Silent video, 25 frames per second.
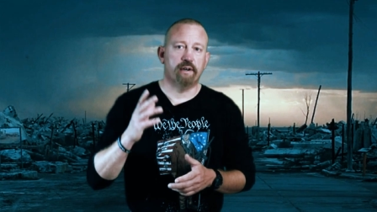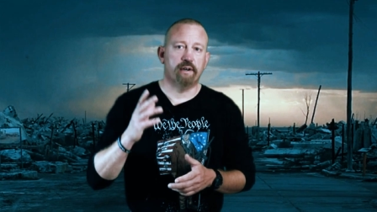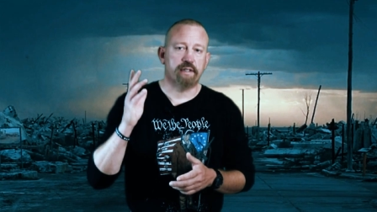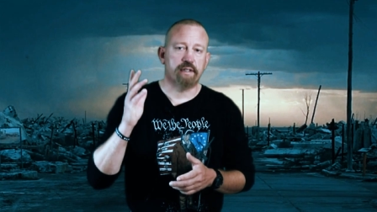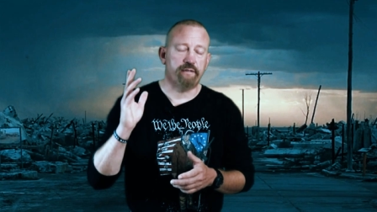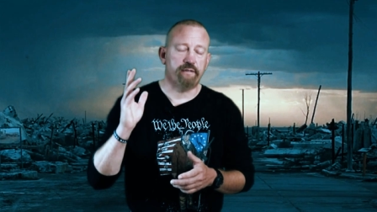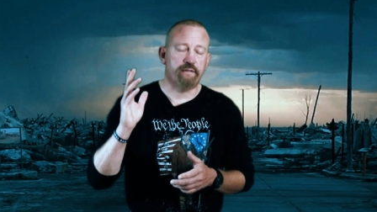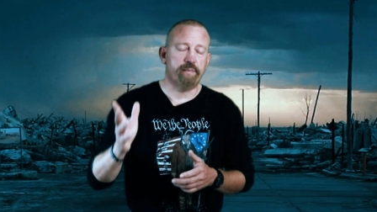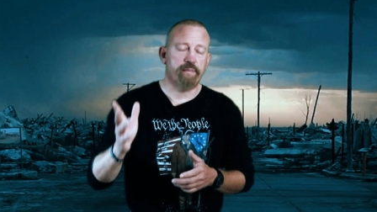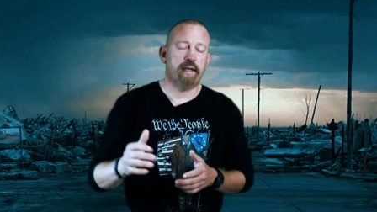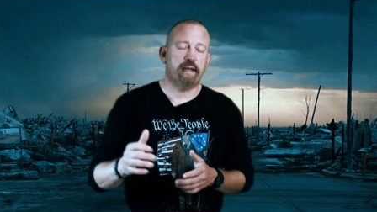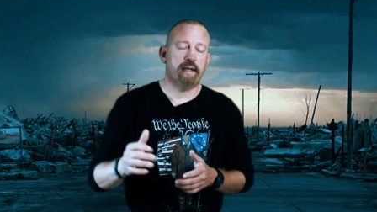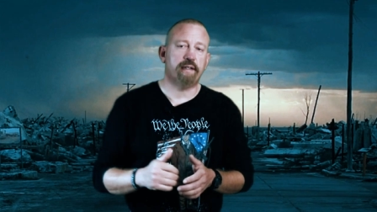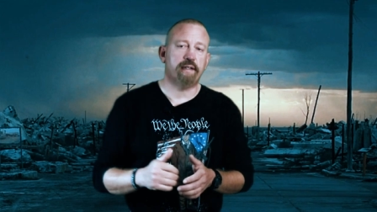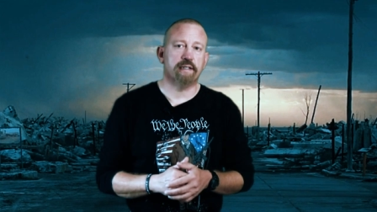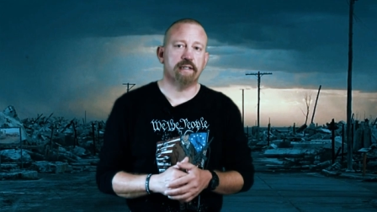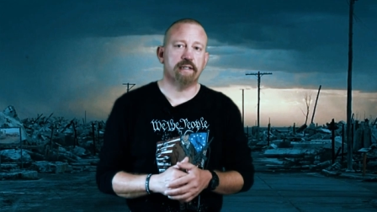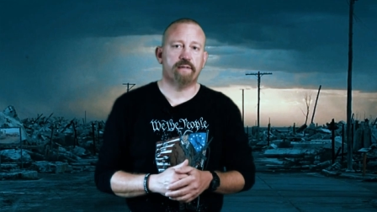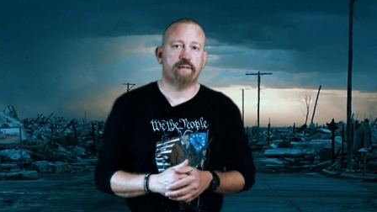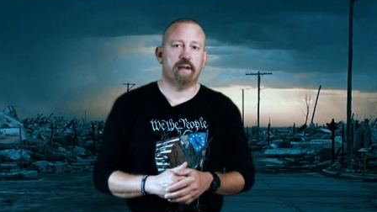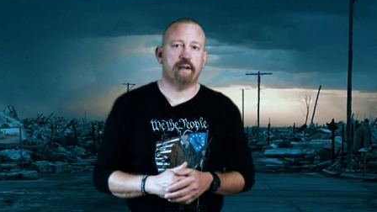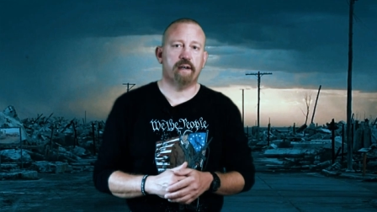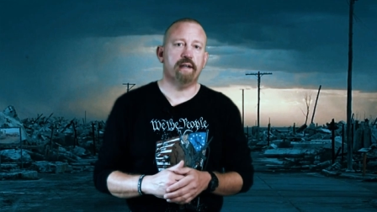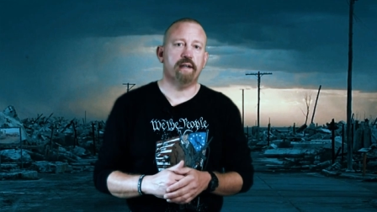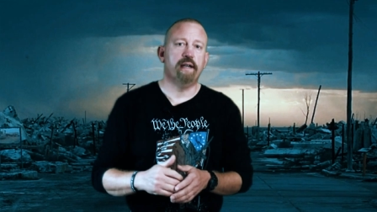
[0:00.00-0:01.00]
folks, if you made it
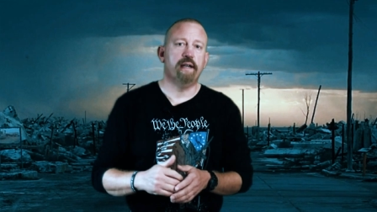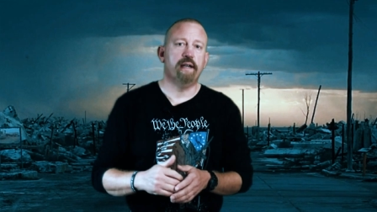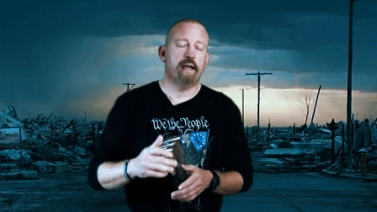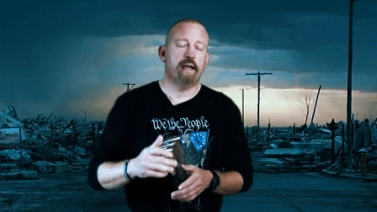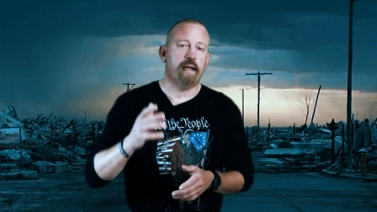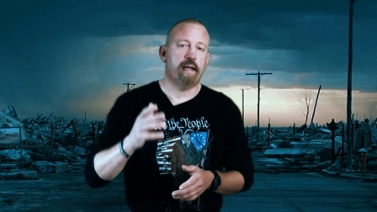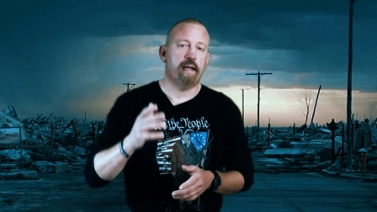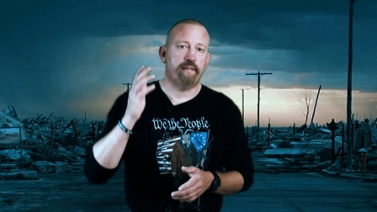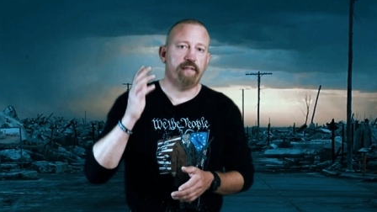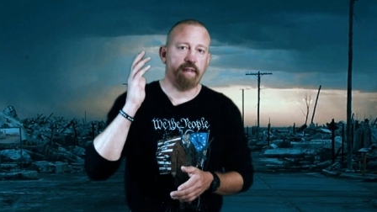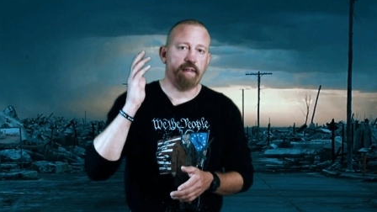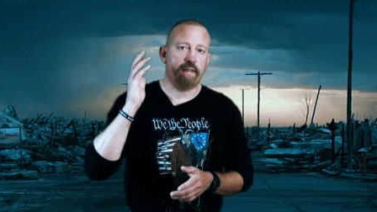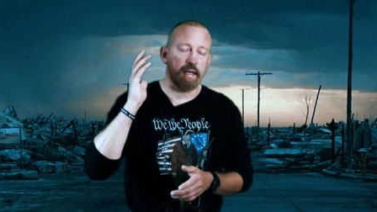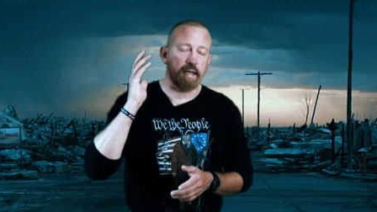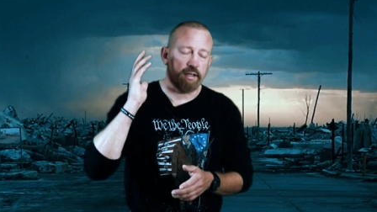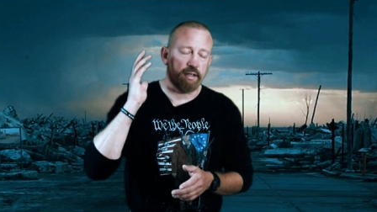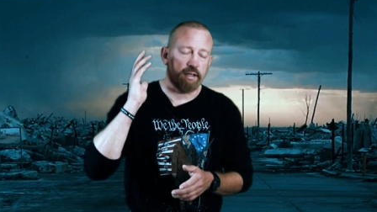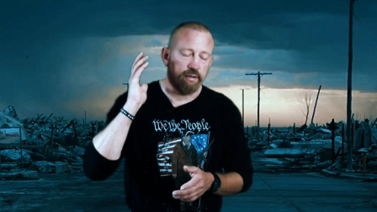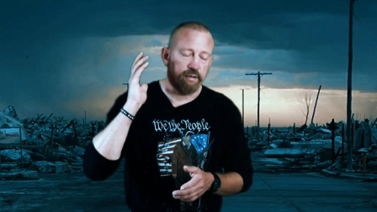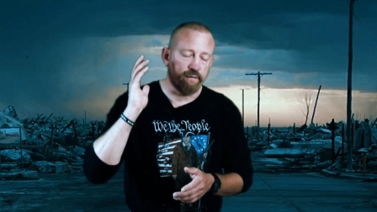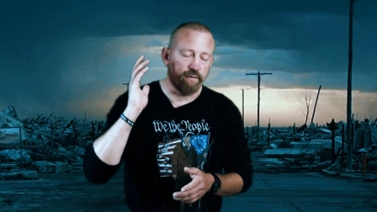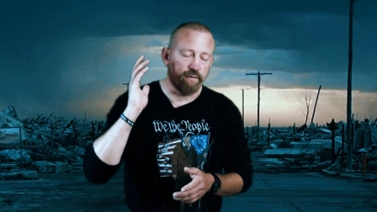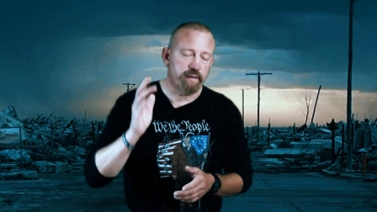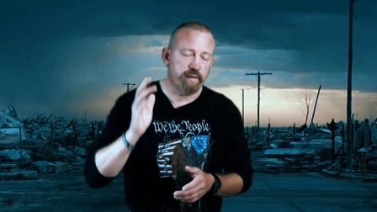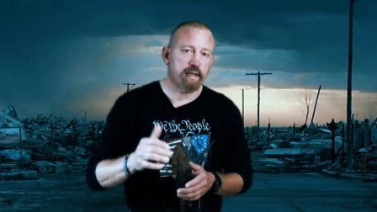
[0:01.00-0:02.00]
this far, hey, thank
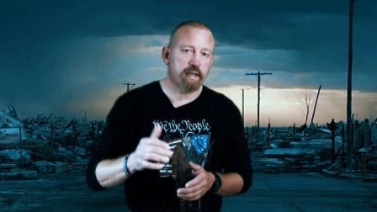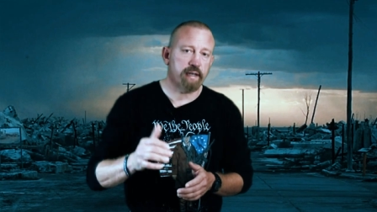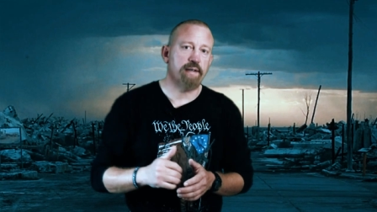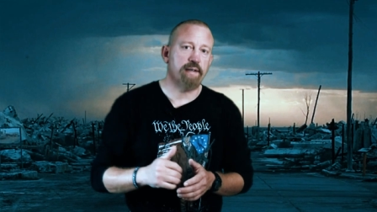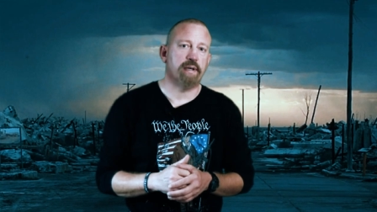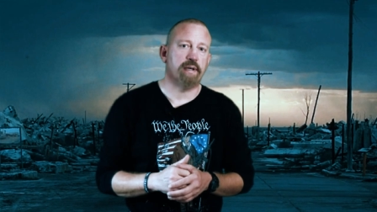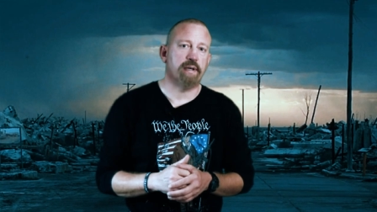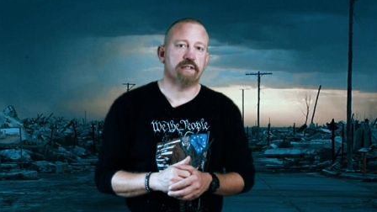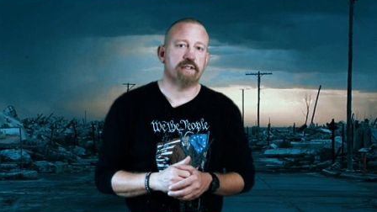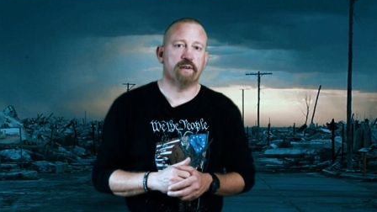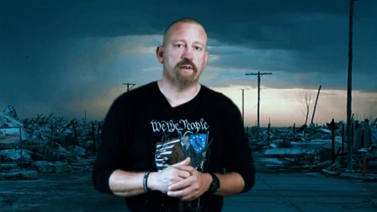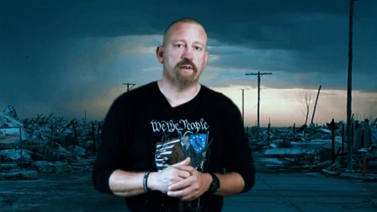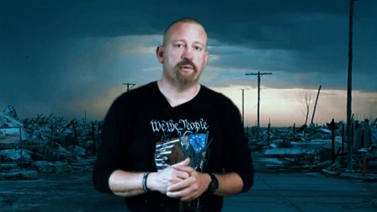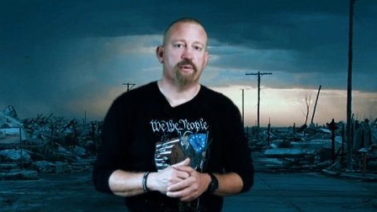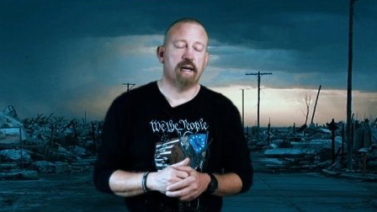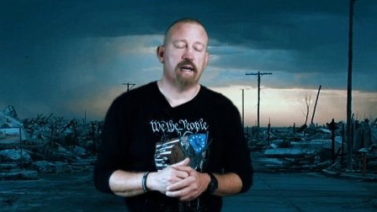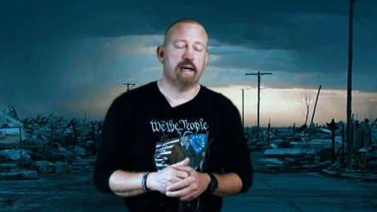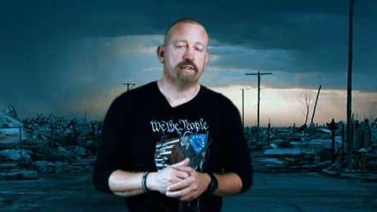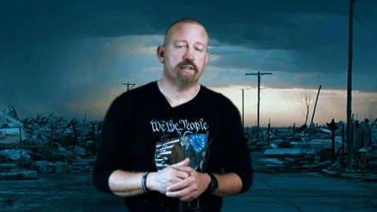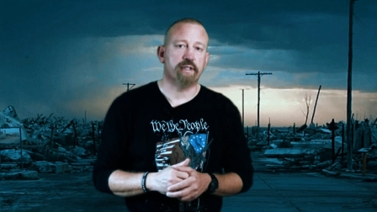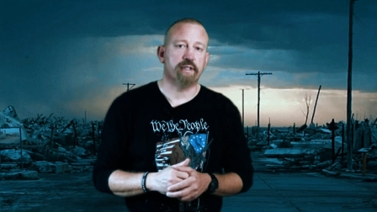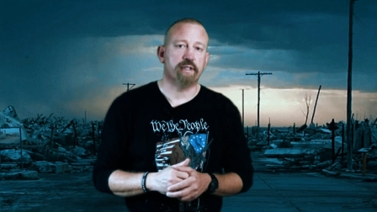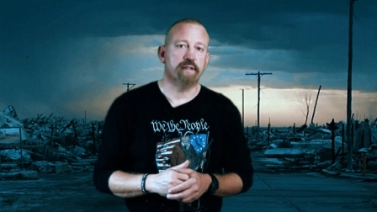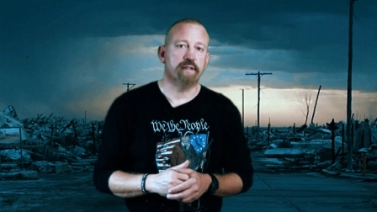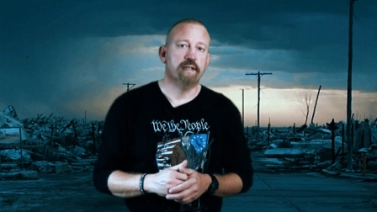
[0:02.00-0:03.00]
you very much for
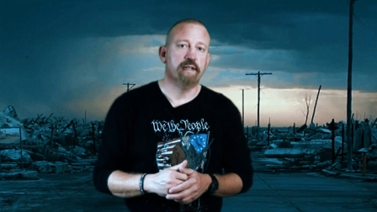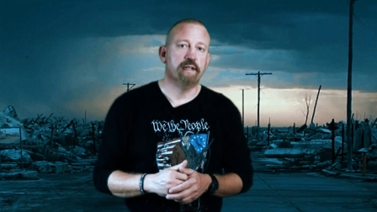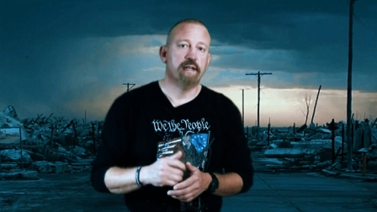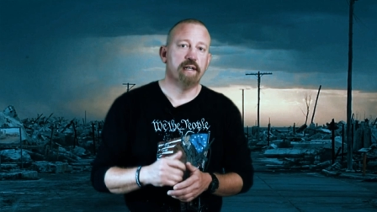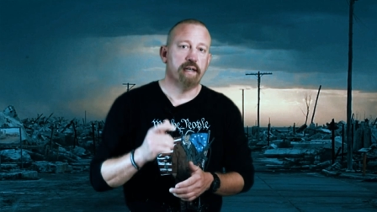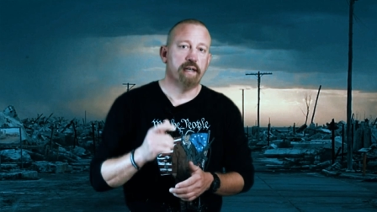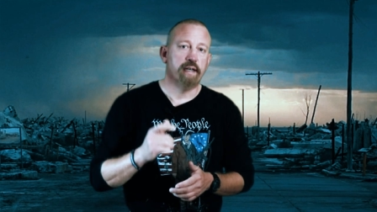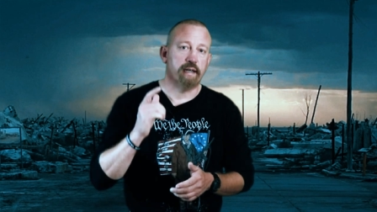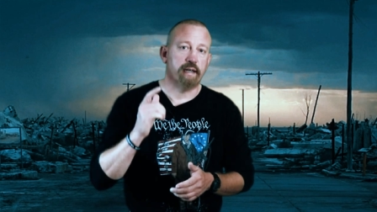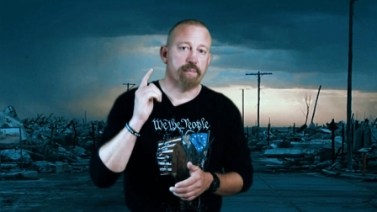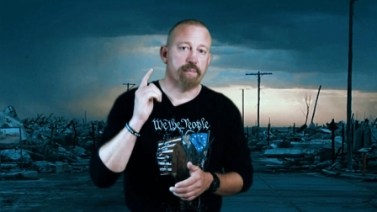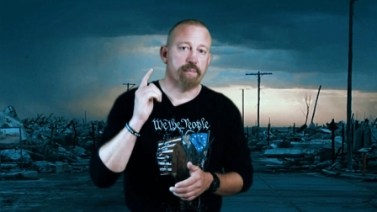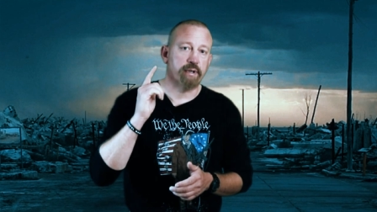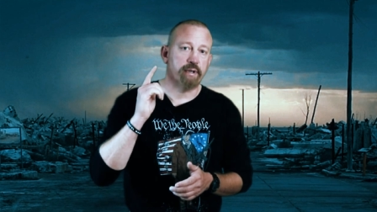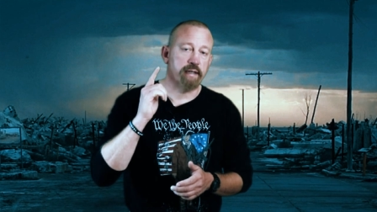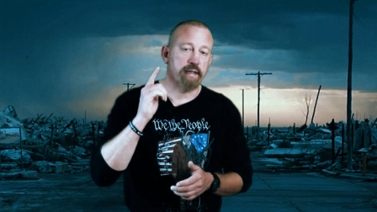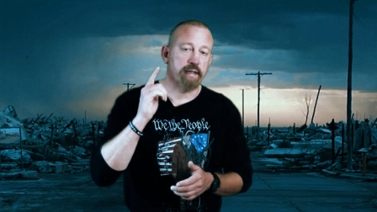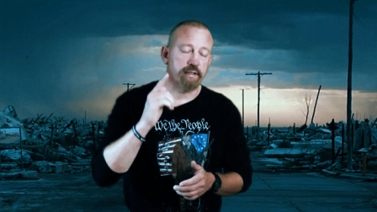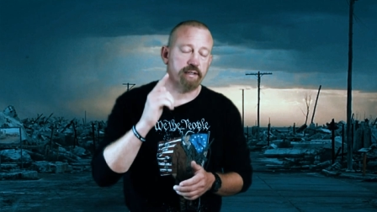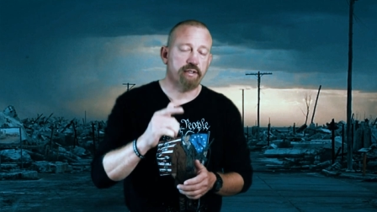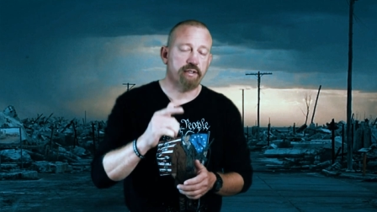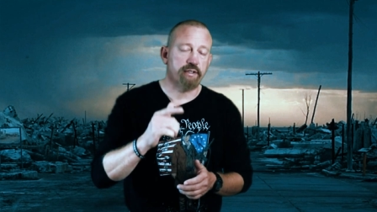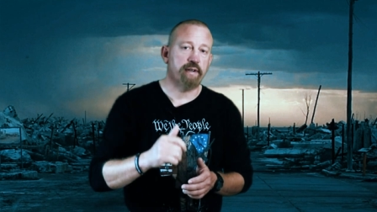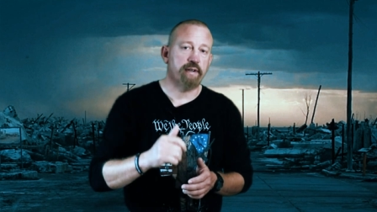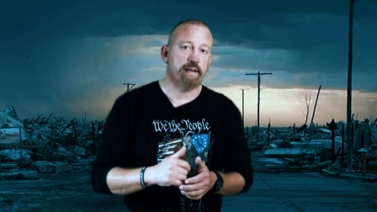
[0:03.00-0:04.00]
watching, and I pray
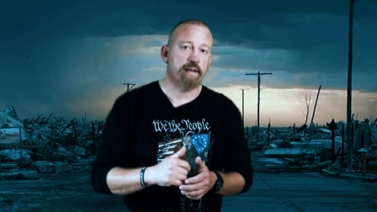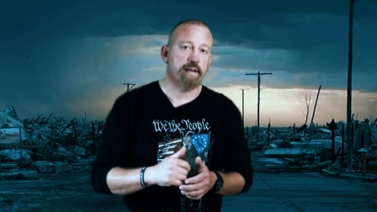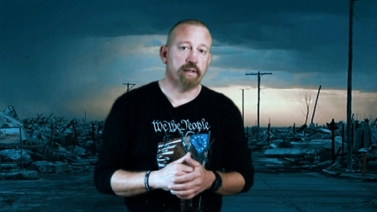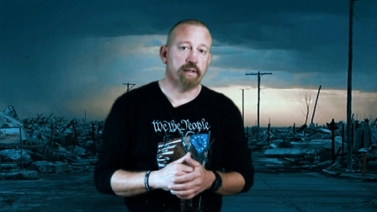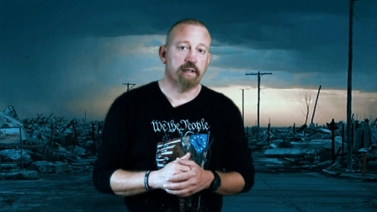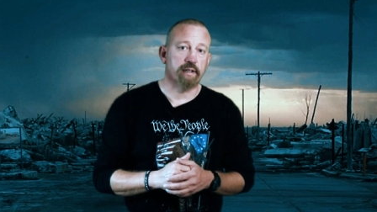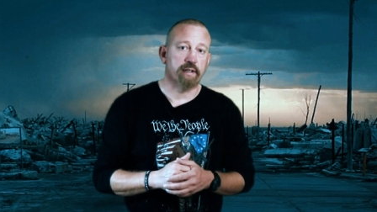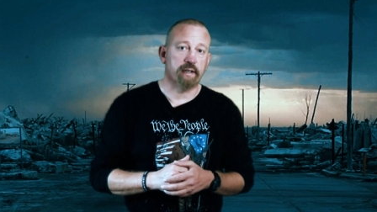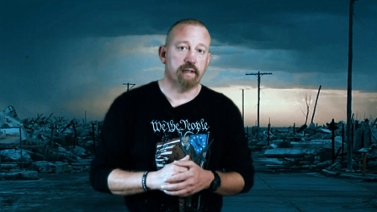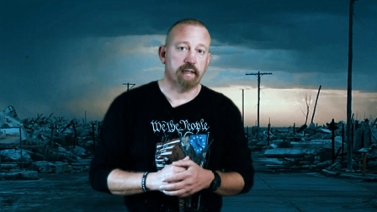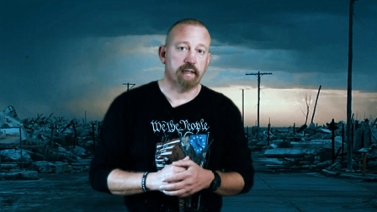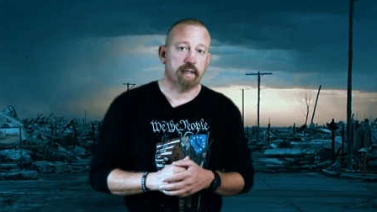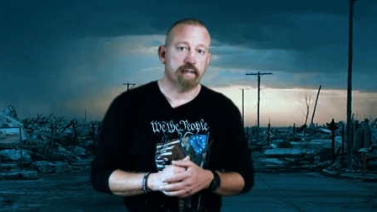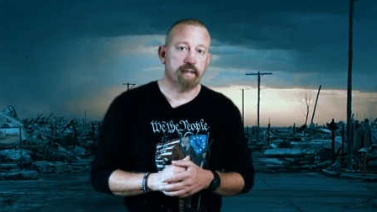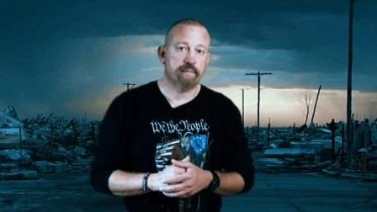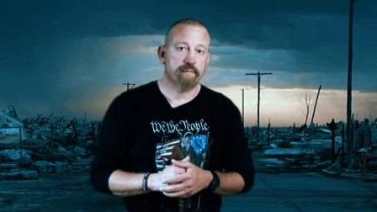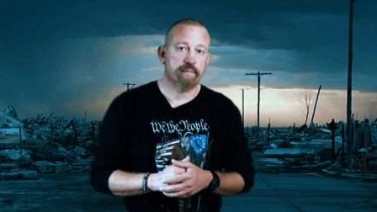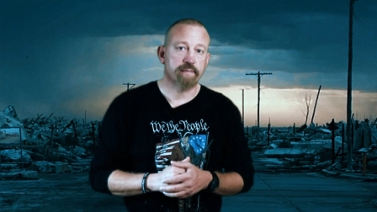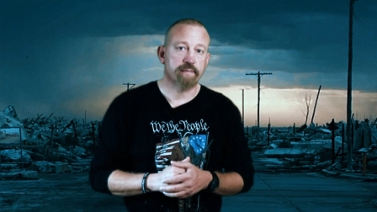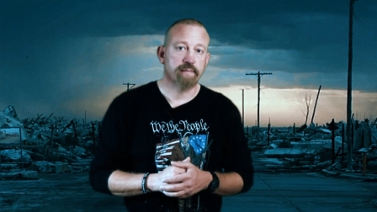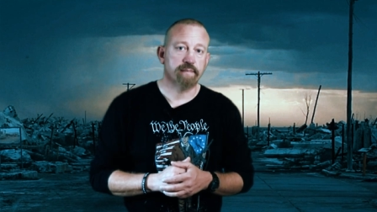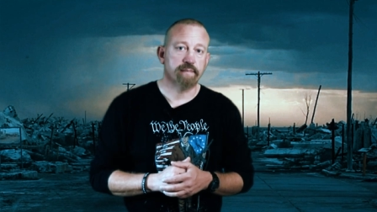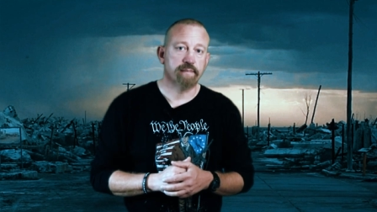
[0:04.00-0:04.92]
that you have a good night.